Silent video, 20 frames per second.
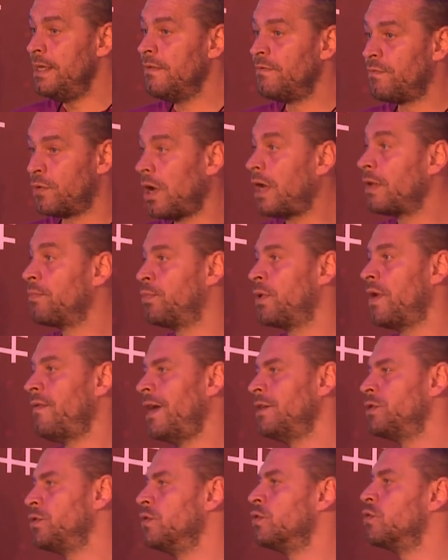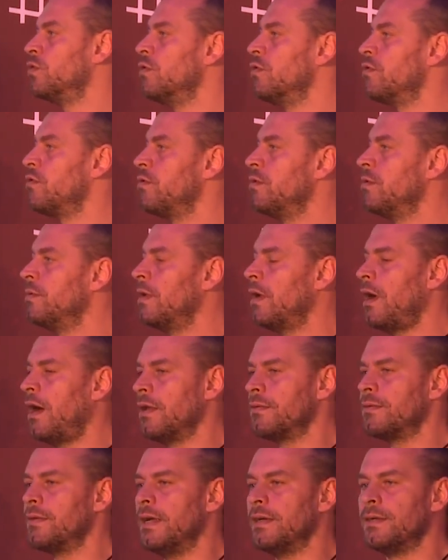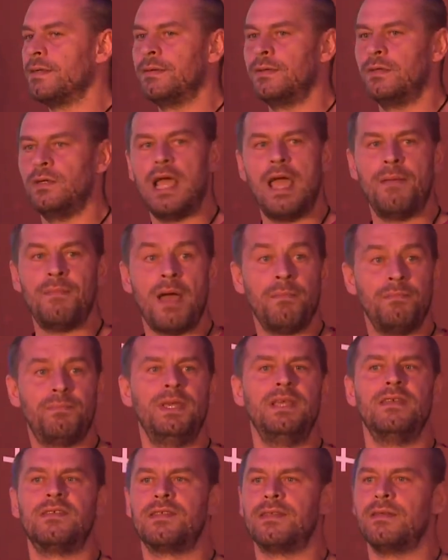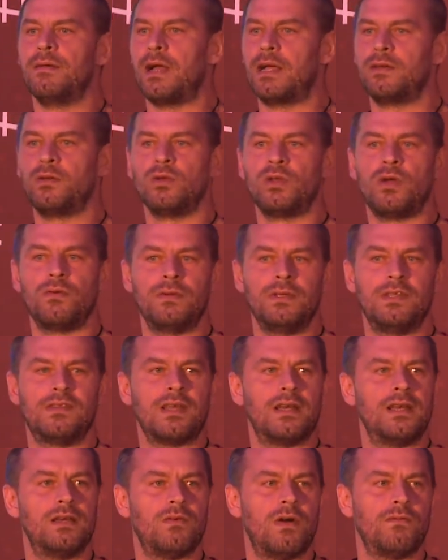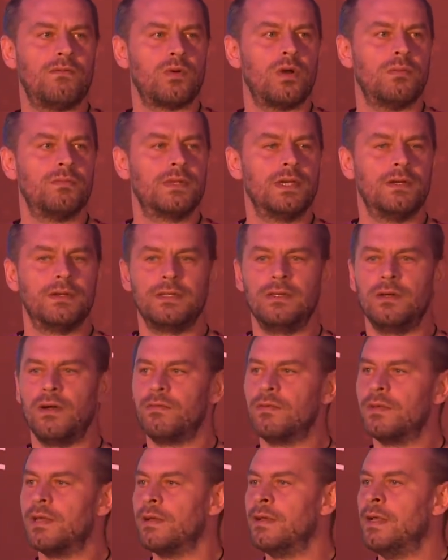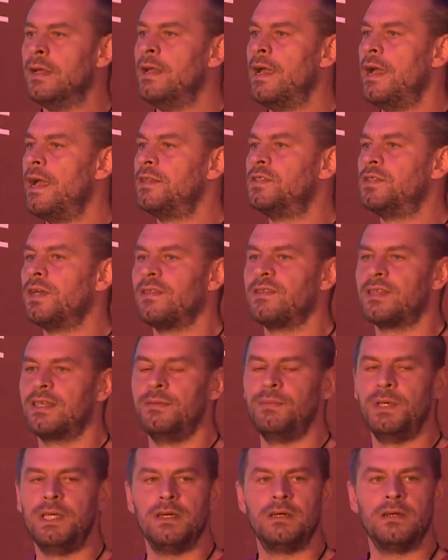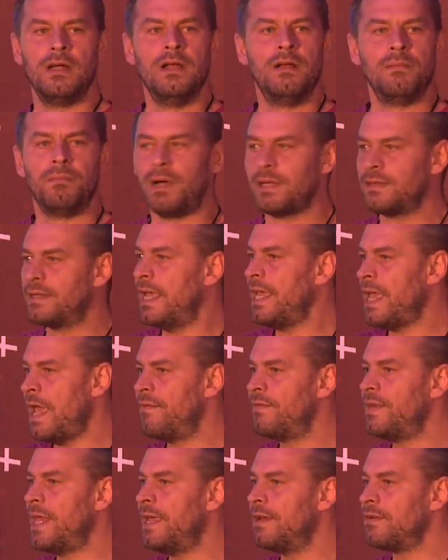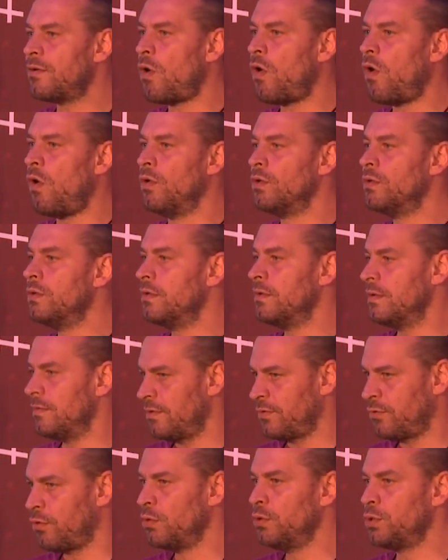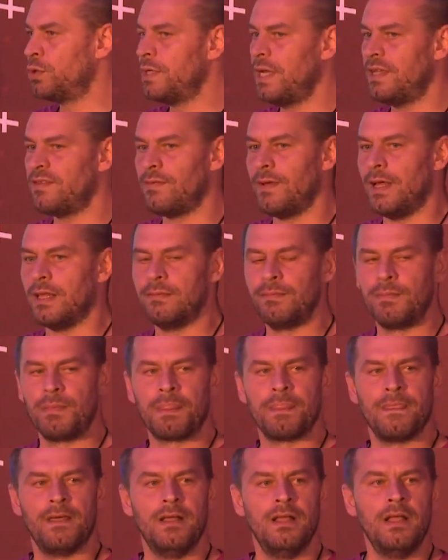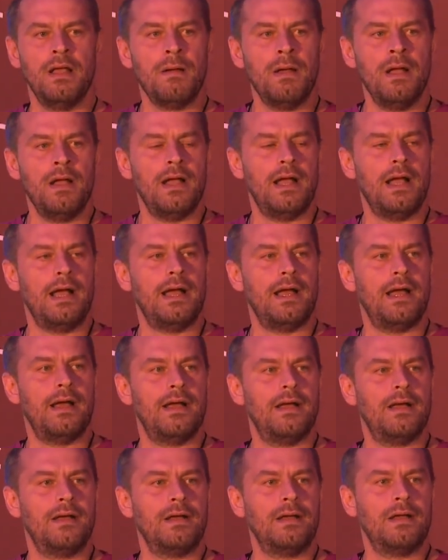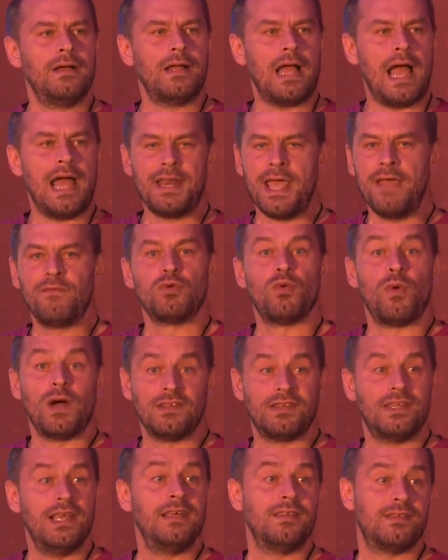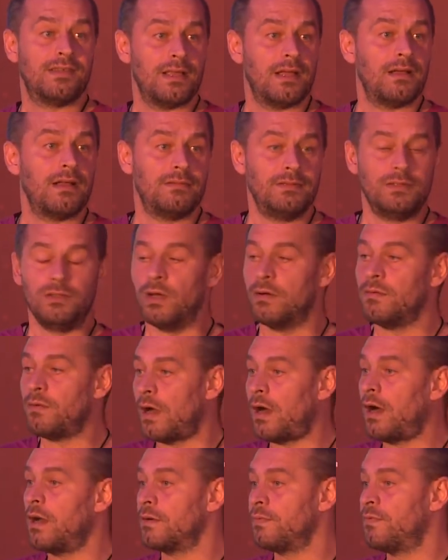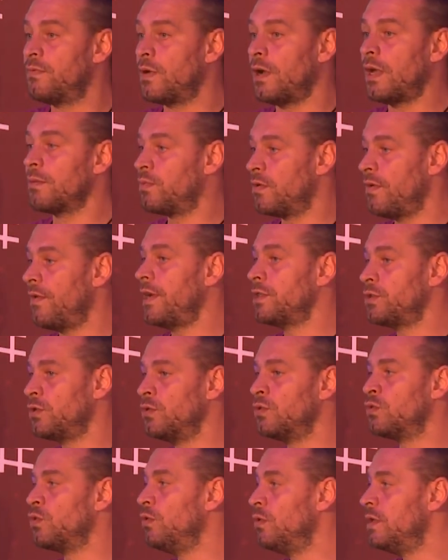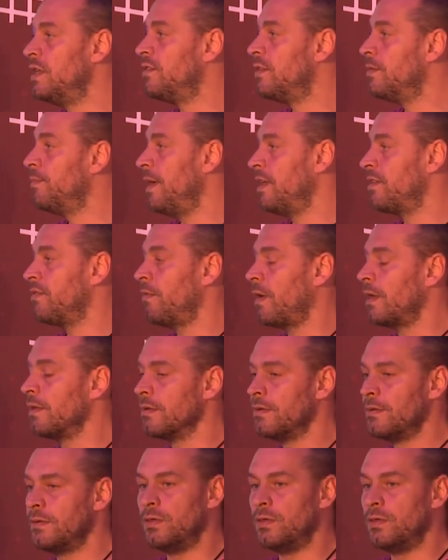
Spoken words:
fraud prevention tools out there. MMPs, I don't know, is there anyone from the Adjust team here, but they have their own solution as well. And everyone says, our fraud prevention tool is the best one,